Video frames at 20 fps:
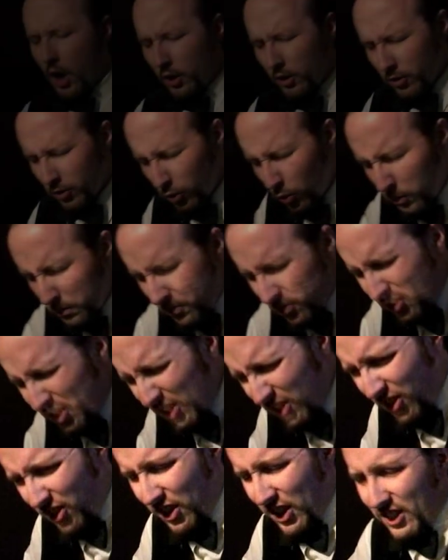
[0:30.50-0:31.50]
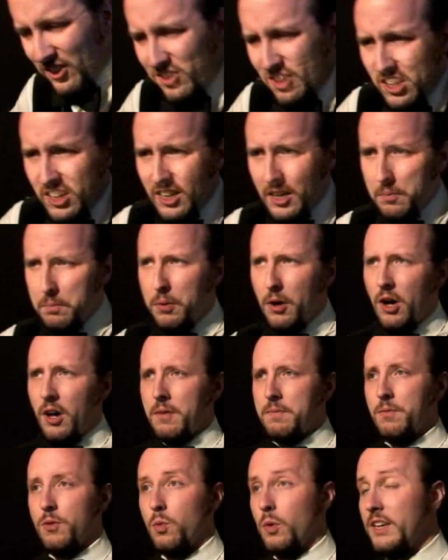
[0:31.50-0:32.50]
So I'm sitting there tending bar
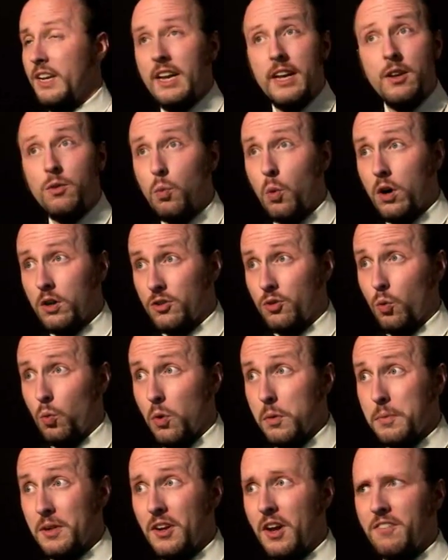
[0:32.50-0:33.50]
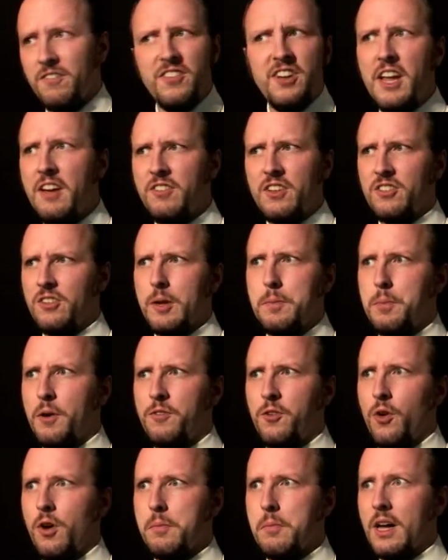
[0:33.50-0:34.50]
when in walks a woman I've never seen
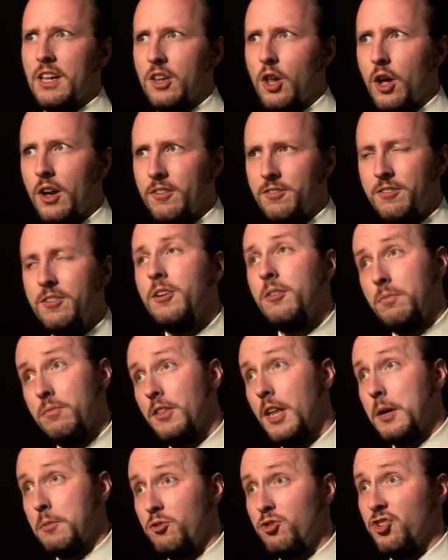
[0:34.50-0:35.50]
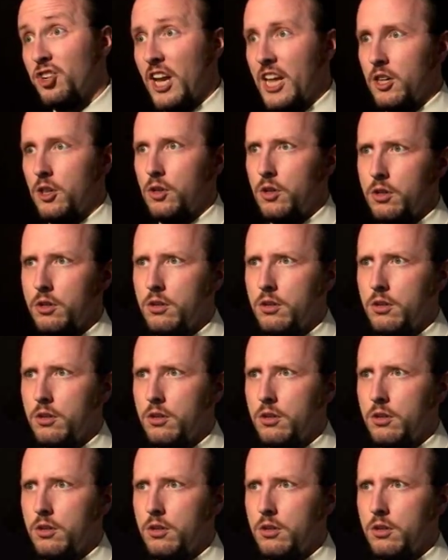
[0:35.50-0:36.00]
before in my life named Chell.